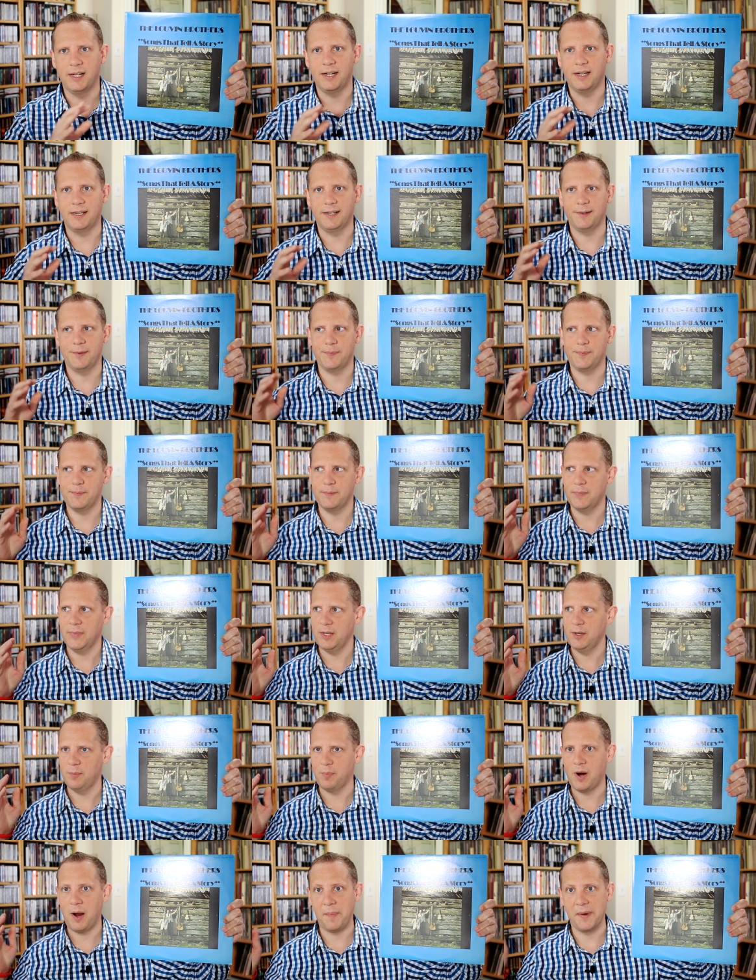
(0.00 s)
You
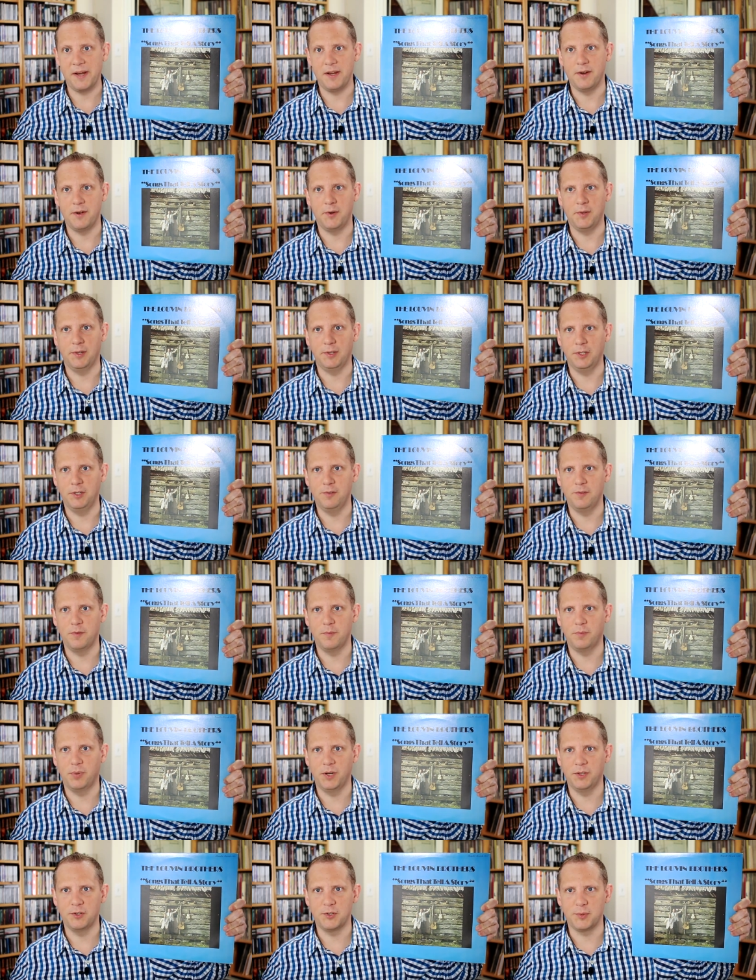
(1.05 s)
probably know the
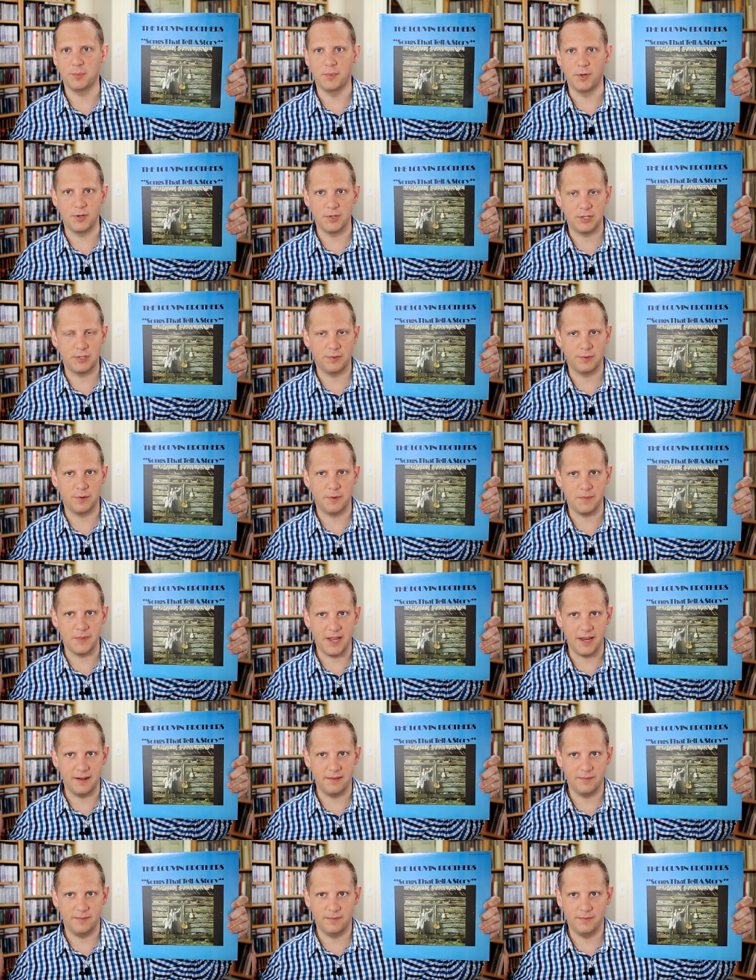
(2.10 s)
Louvin Brothers most from
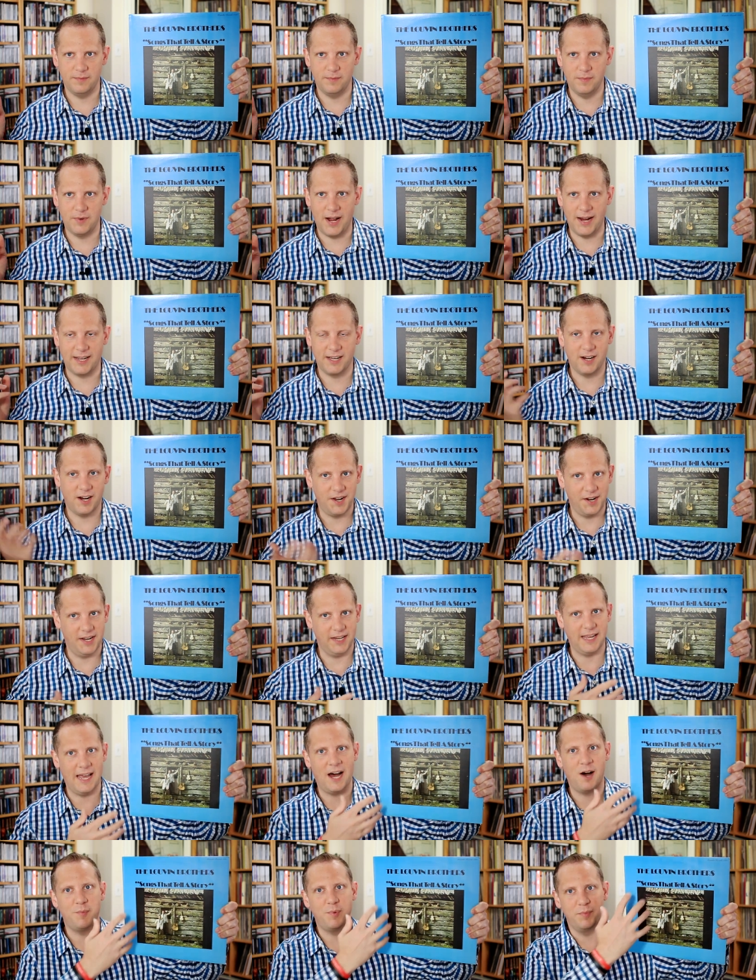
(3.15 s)
that
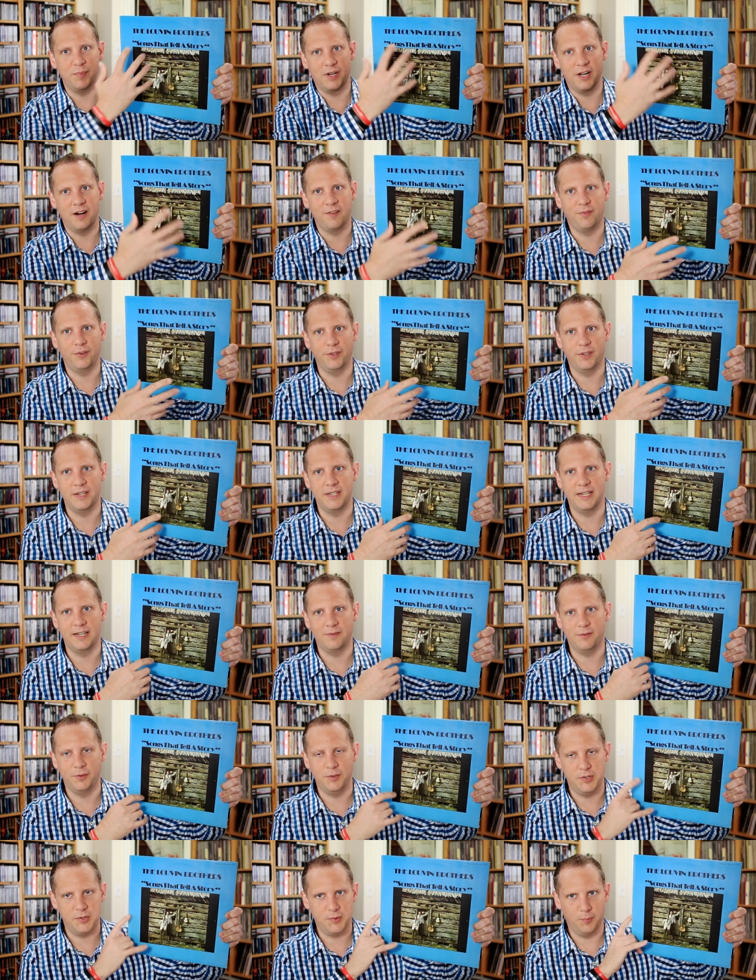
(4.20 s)
iconic album cover, The
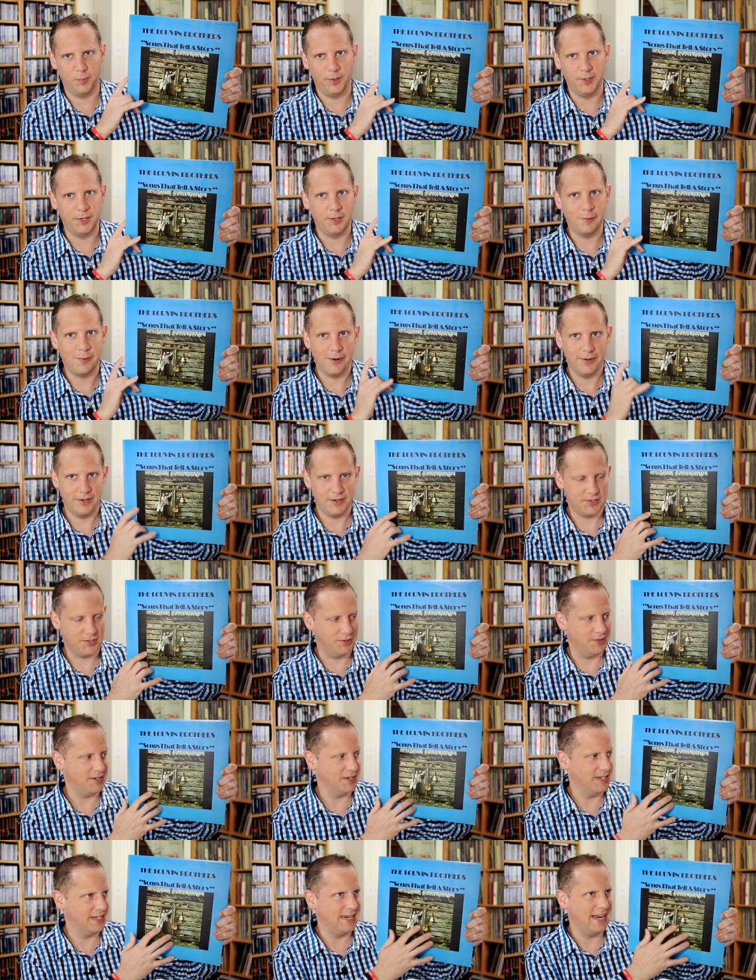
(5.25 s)
Devil Is Real, where they're
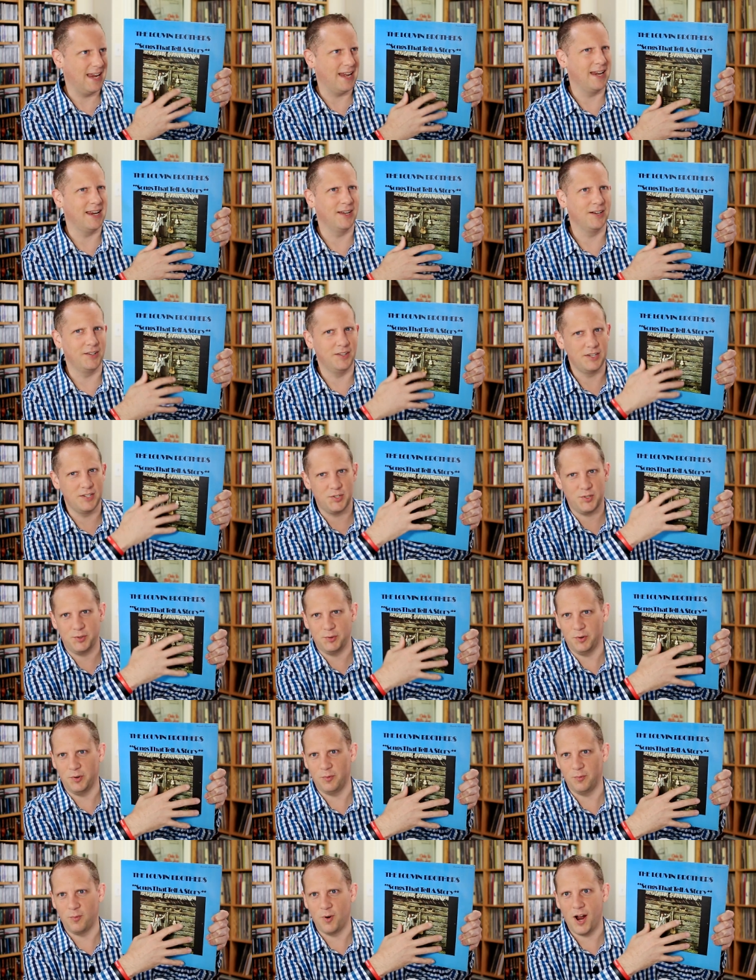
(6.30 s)
sort of standing on this
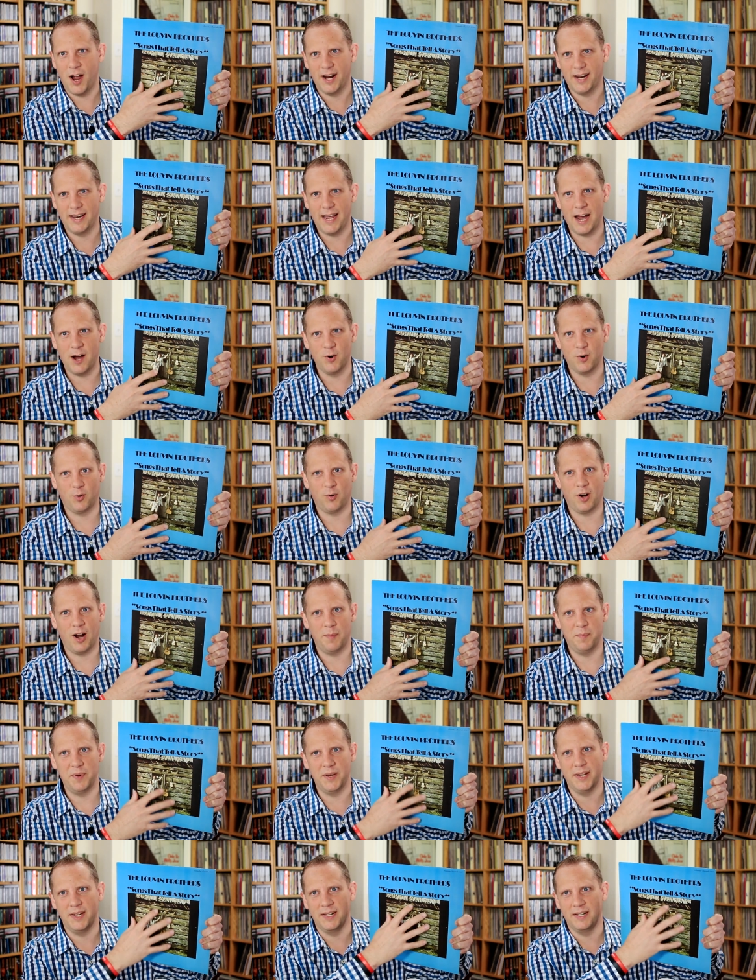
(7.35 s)
sort of rock
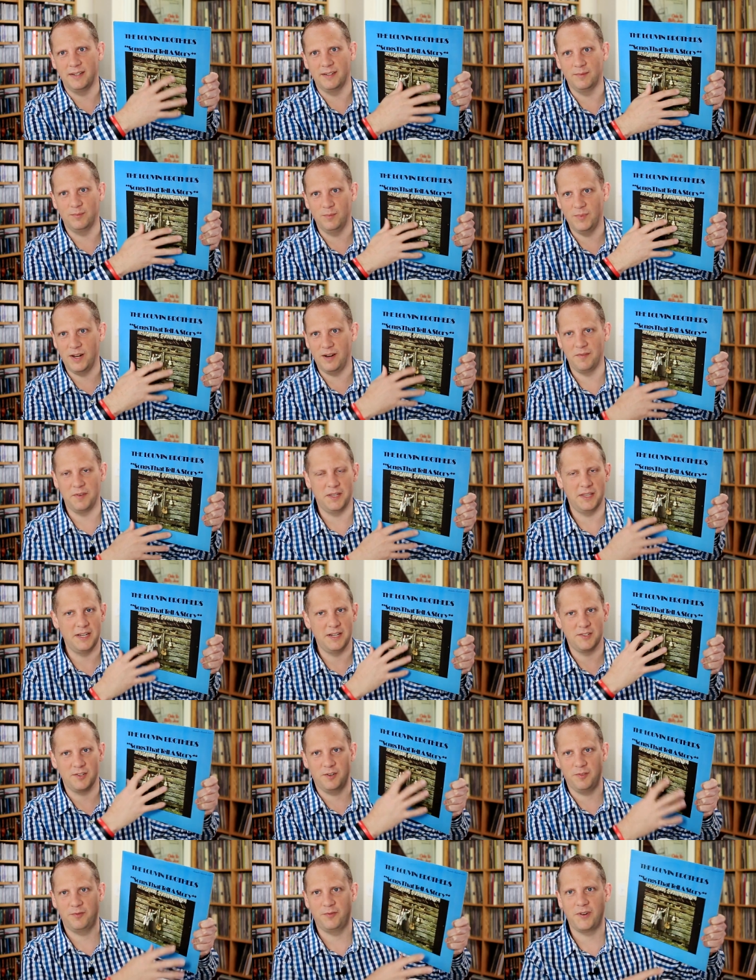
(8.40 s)
outcropping and
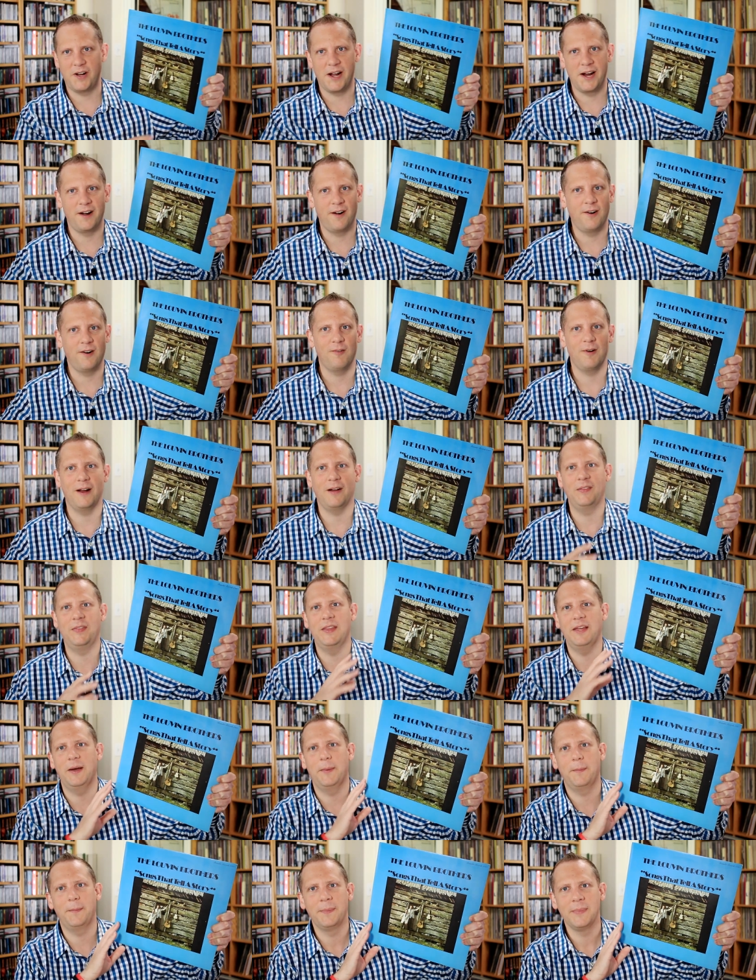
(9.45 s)
everything's on fire around
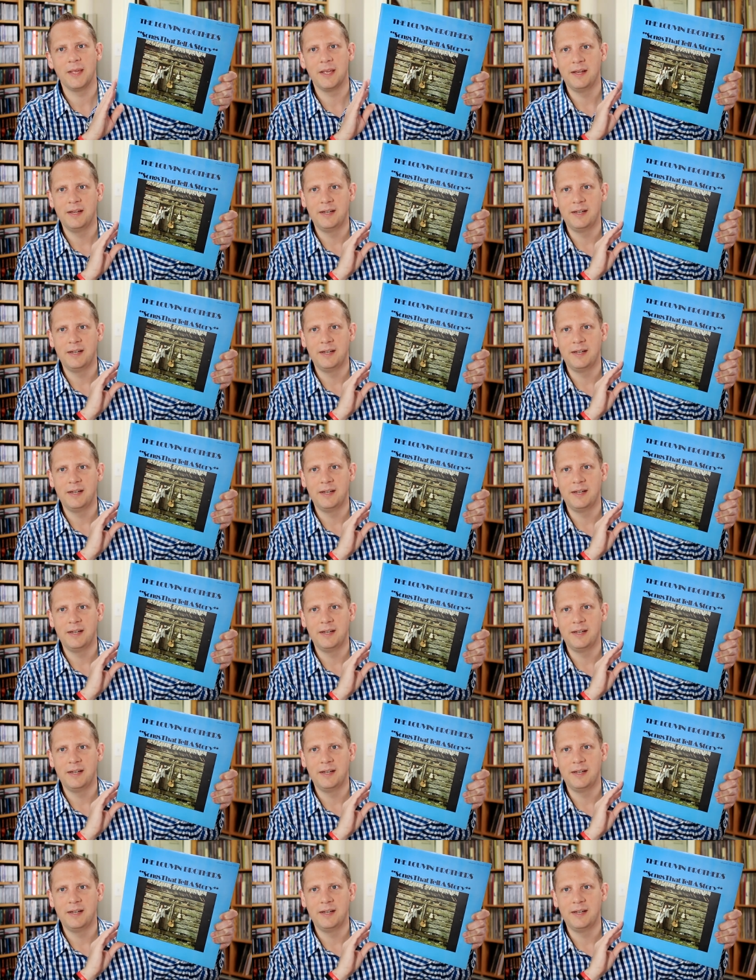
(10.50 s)
them.